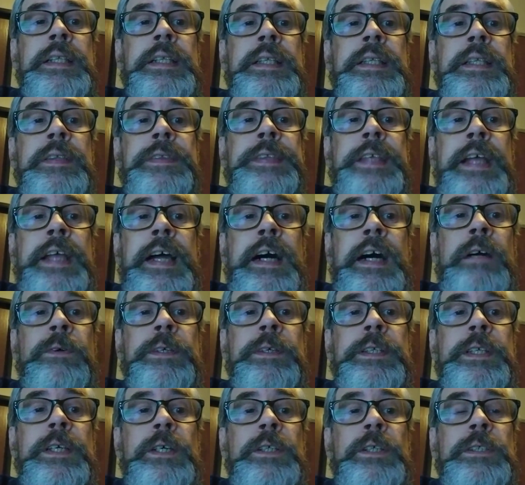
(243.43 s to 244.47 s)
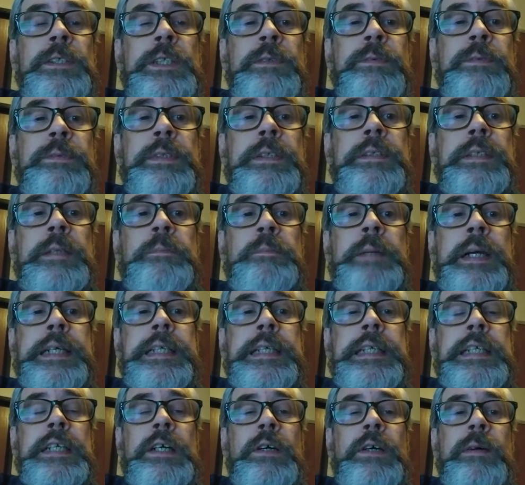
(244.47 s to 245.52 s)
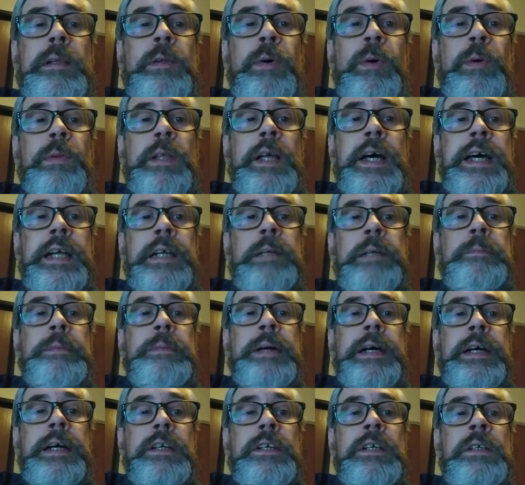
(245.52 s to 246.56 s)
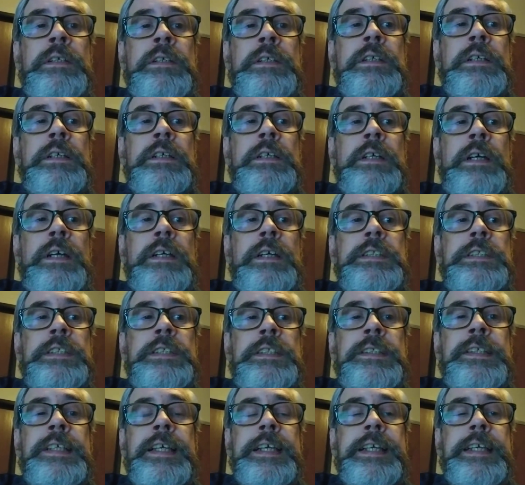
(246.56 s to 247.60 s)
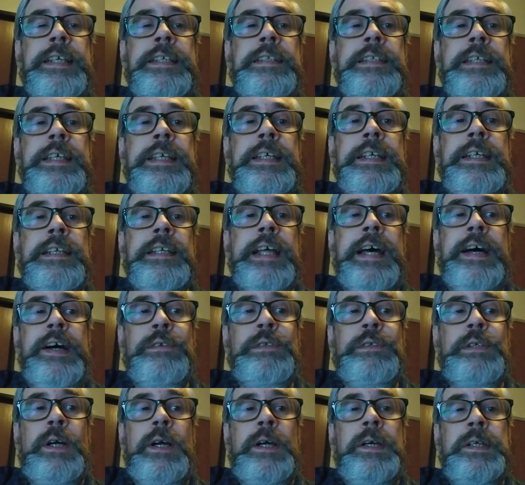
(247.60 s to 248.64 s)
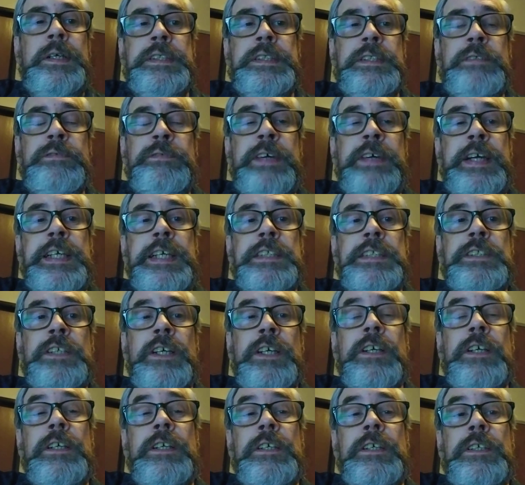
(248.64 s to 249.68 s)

Now, for those of you that might know a whole lot about cars and thinking that a loud car is a fast car,